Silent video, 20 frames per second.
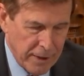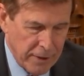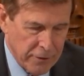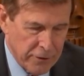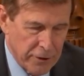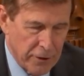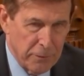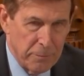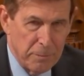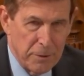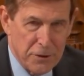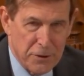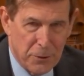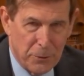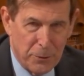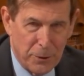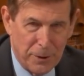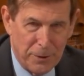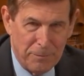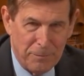So,
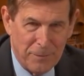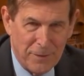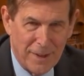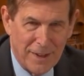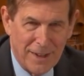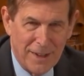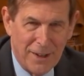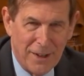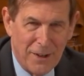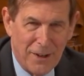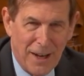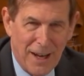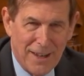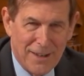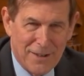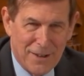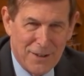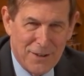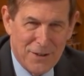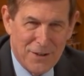Mr. Wood,
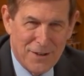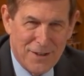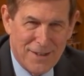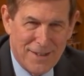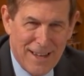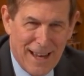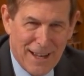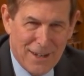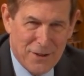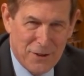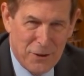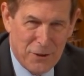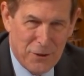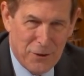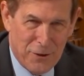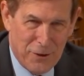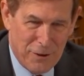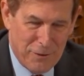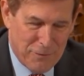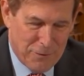as a tax
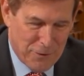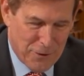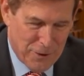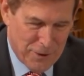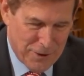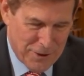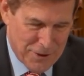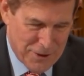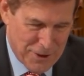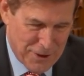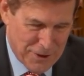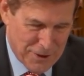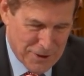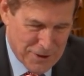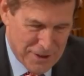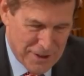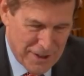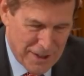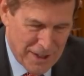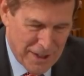attorney for all these
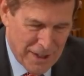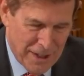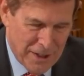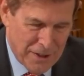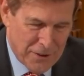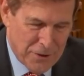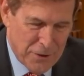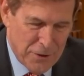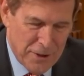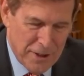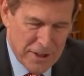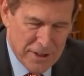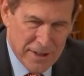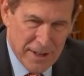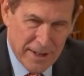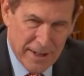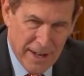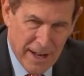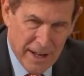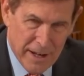years, do
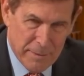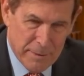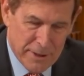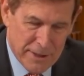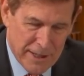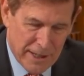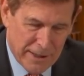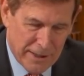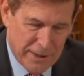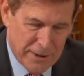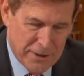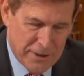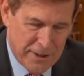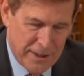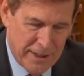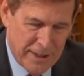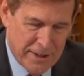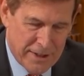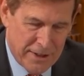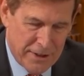these anonymous
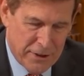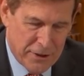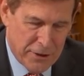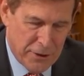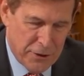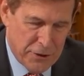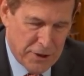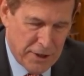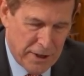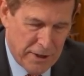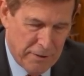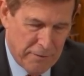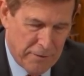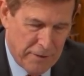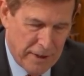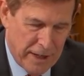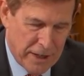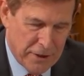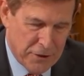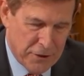LLCs and associated
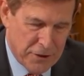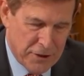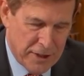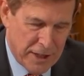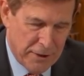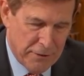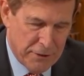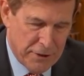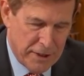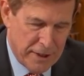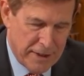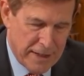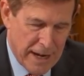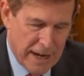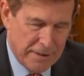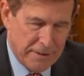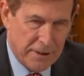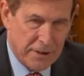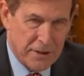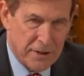financial secrecy
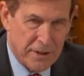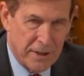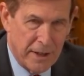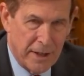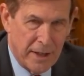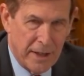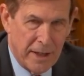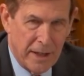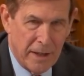tactics